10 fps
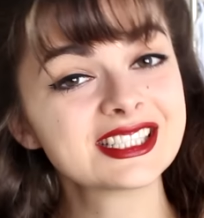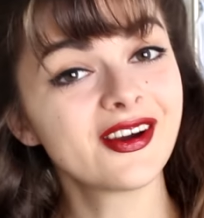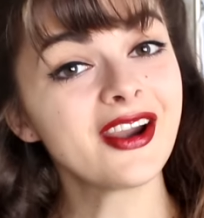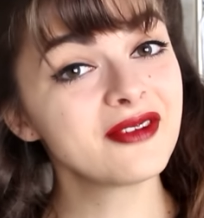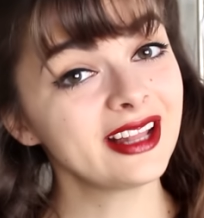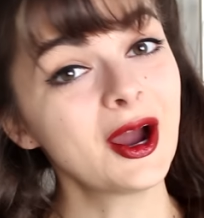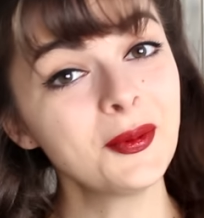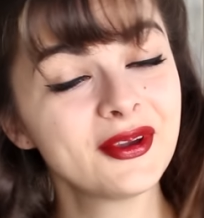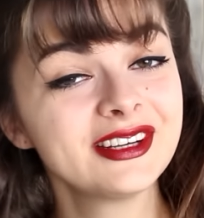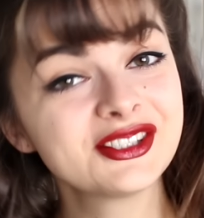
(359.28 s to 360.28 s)
So I really
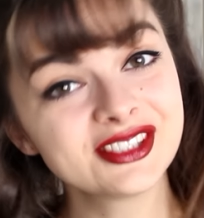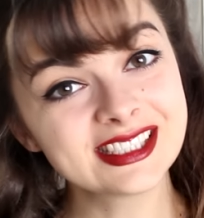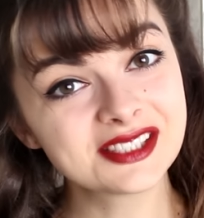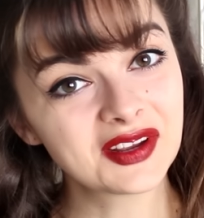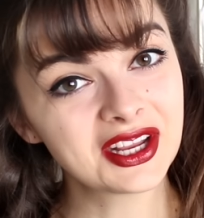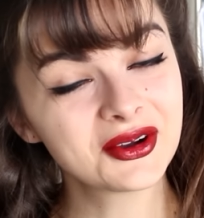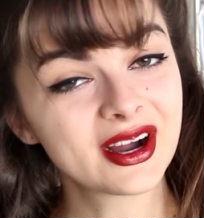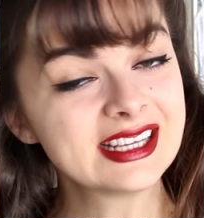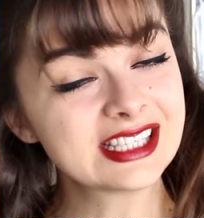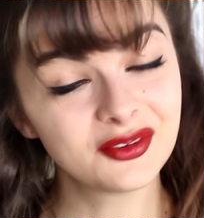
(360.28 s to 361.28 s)
hope you enjoyed this video,
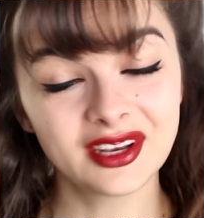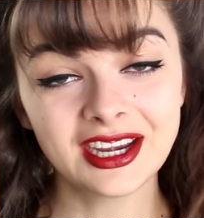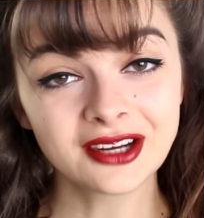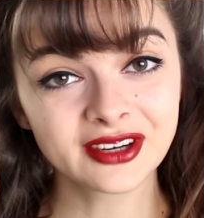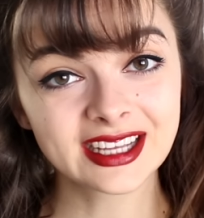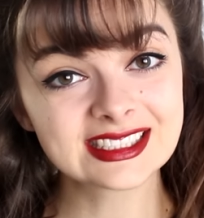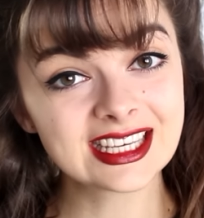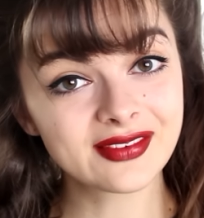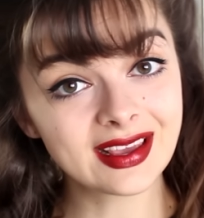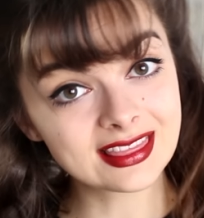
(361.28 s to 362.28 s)
guys. If you did, don't forget to
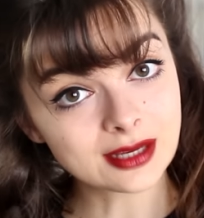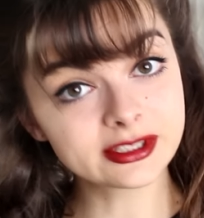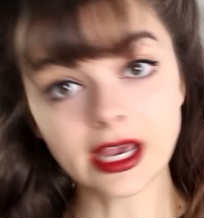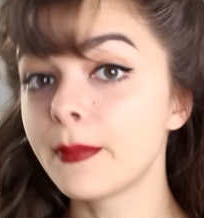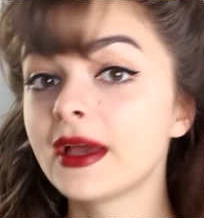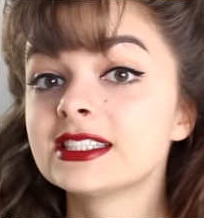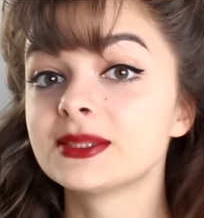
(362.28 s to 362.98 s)
give a thumbs up and